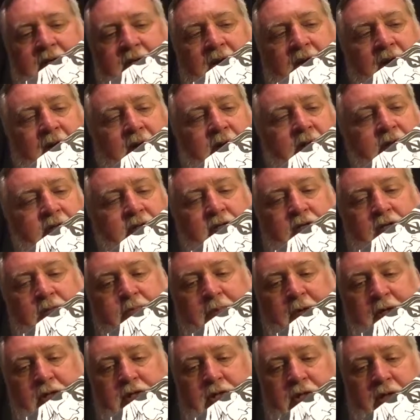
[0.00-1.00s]
Yeah,
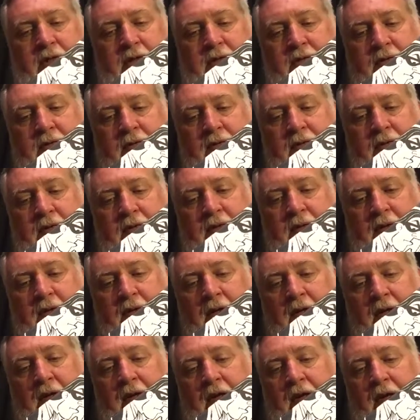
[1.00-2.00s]
Suspicion.
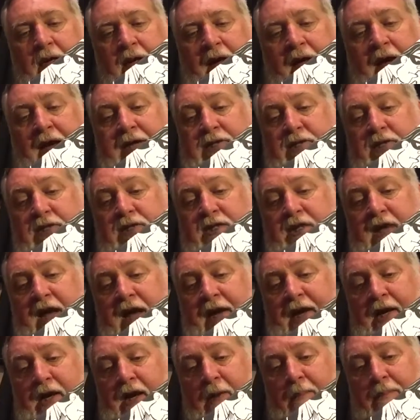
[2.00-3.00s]
Ages
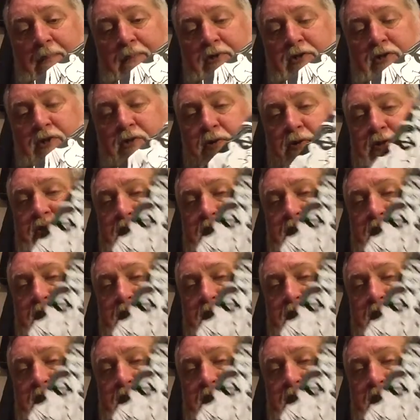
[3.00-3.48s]
10 and up, 2